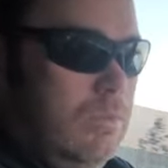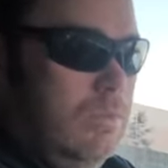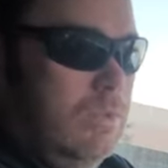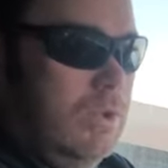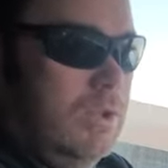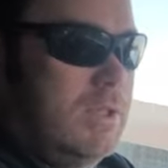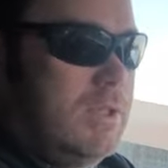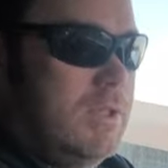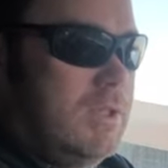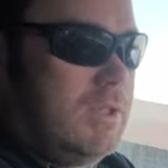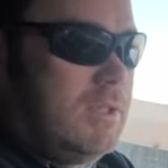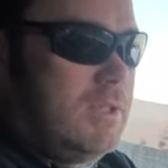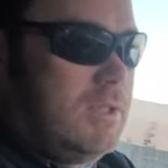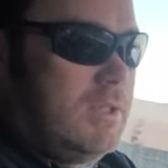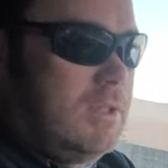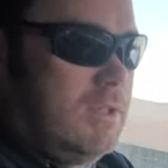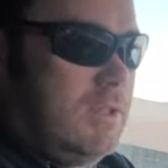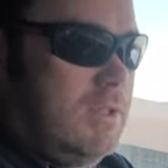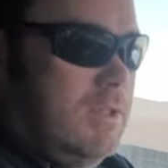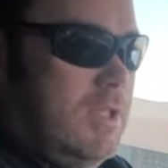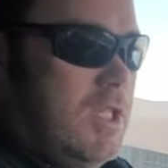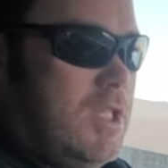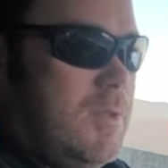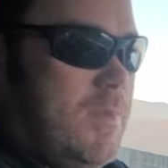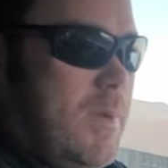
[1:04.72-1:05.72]
we'll
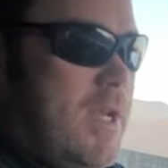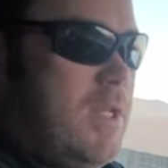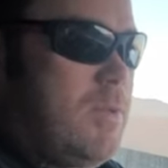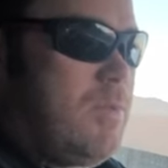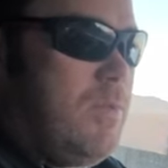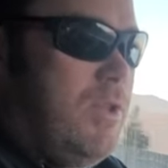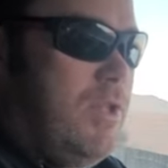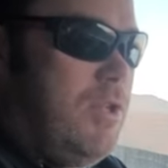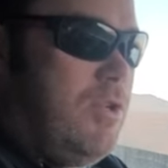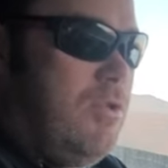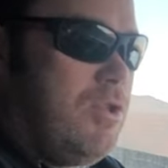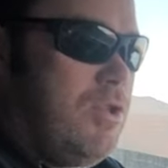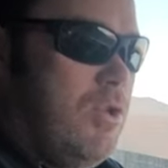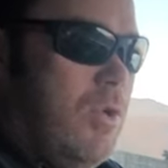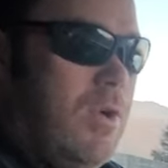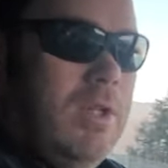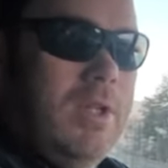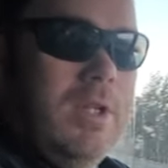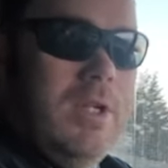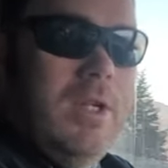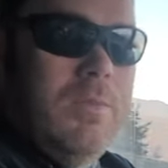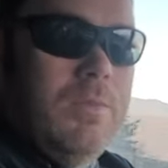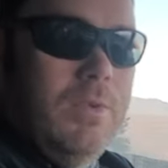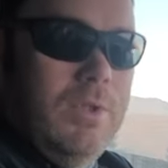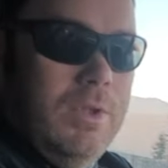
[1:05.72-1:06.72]
touch base with you
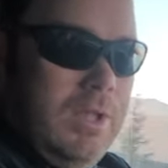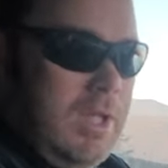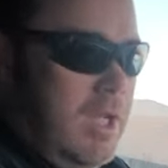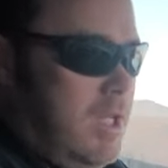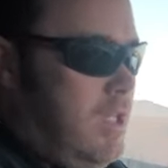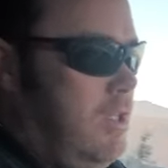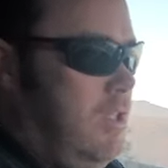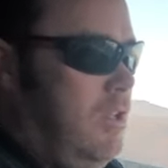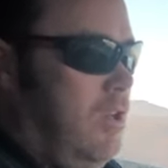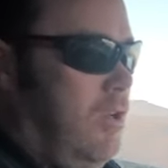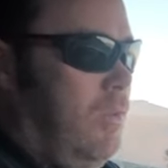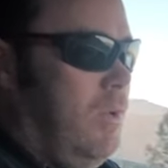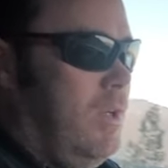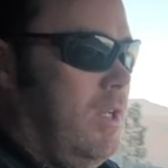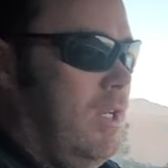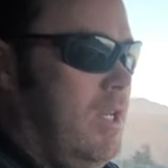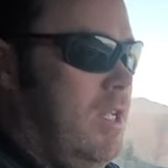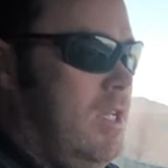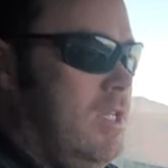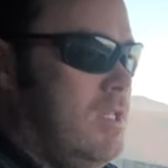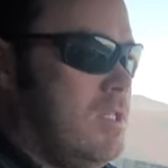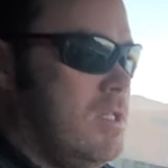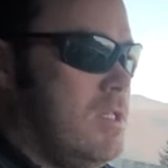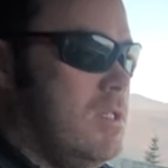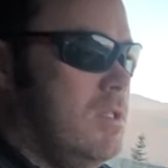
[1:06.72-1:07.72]
shortly and we'll let you know what
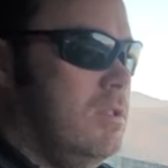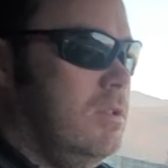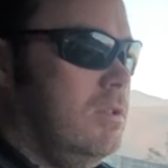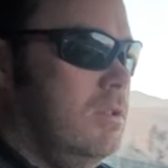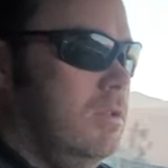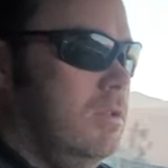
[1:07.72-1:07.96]
it is.